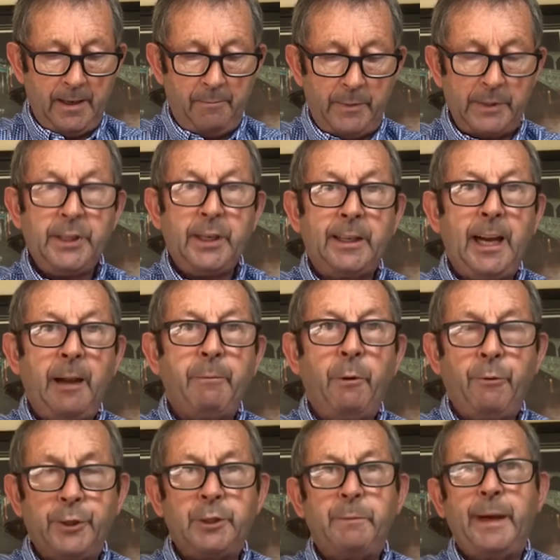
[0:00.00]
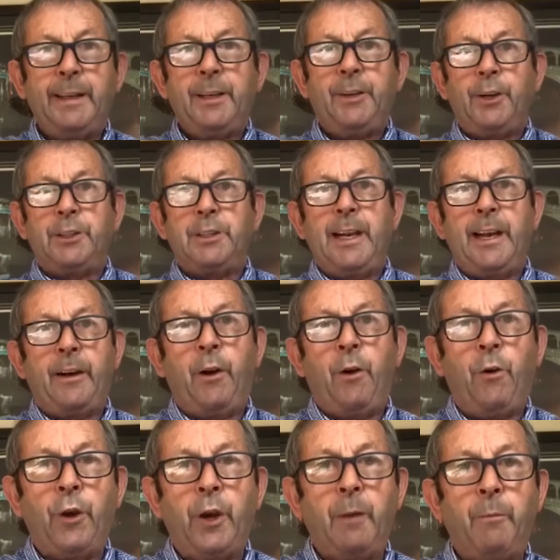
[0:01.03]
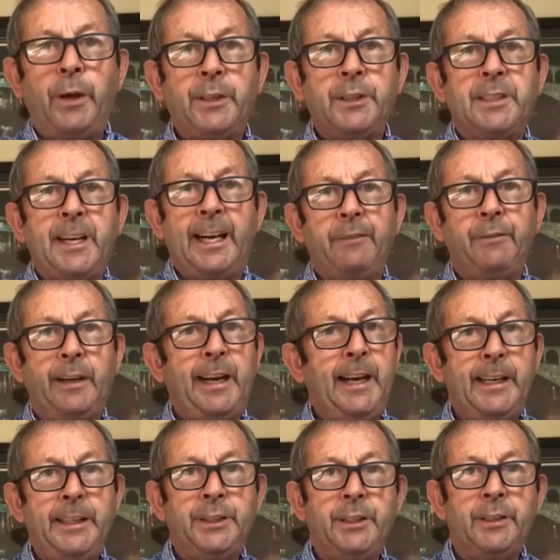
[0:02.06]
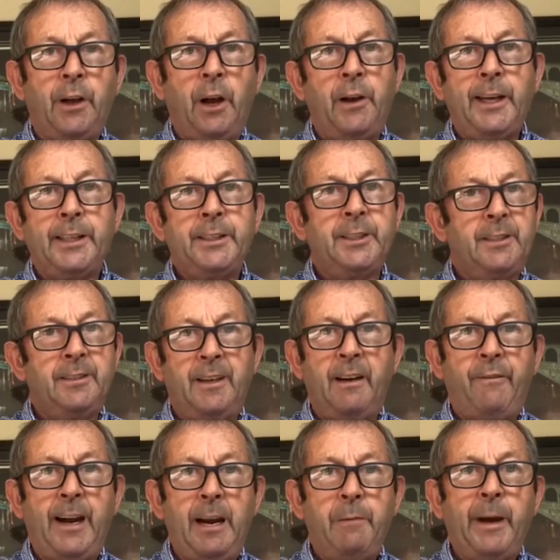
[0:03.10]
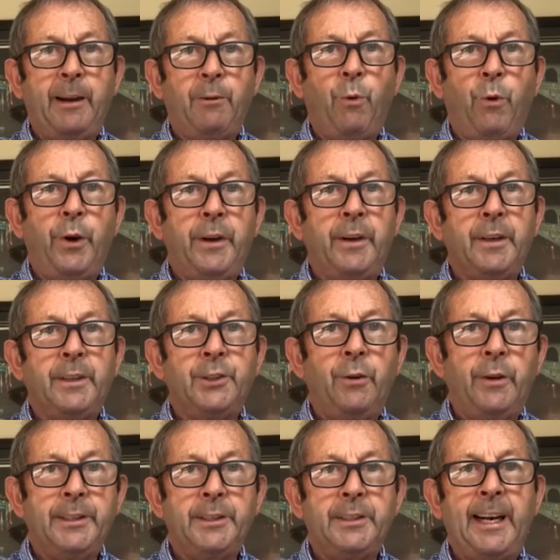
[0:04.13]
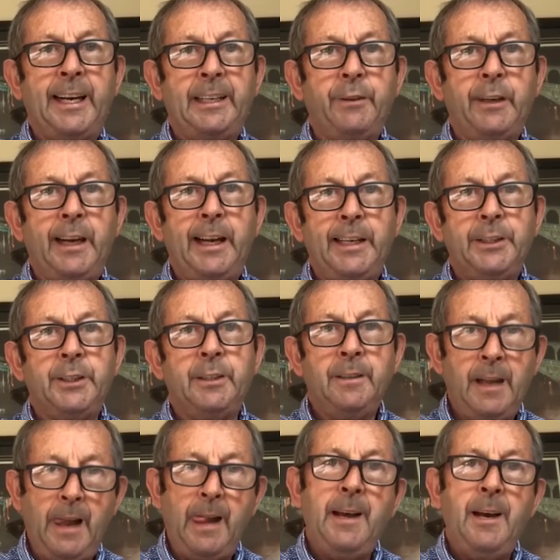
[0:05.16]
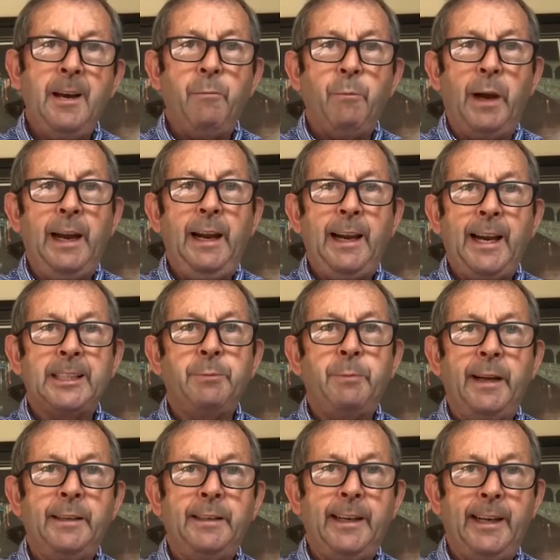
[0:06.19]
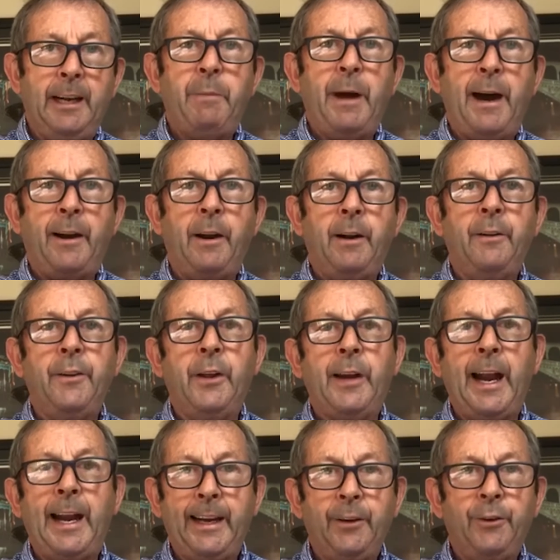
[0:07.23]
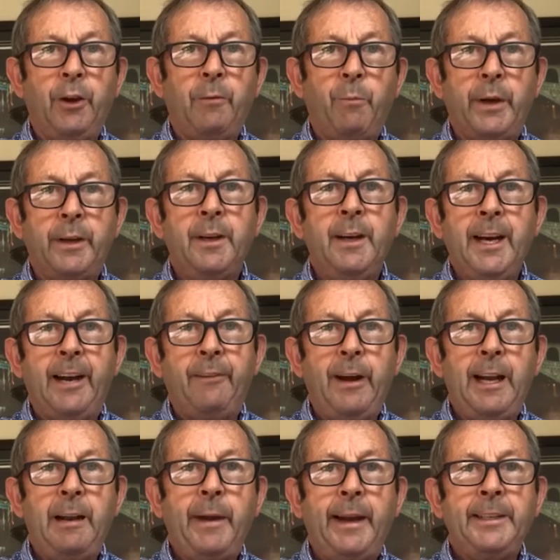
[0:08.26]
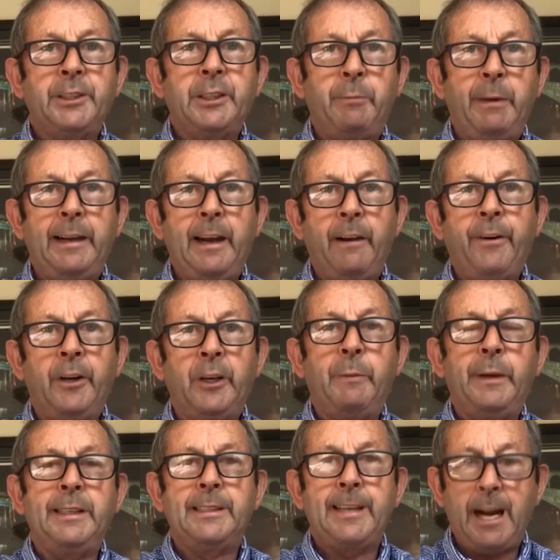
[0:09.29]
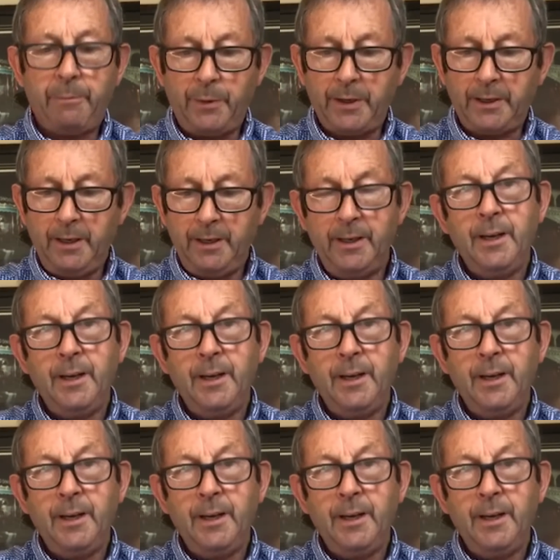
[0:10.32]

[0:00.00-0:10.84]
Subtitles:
Mr. Gilpin will speak to us later on about sanctification. Now, that's a very big word, so it is sanctification. But he'll explain to you better than I can do it. But it really means to be different, to be separate,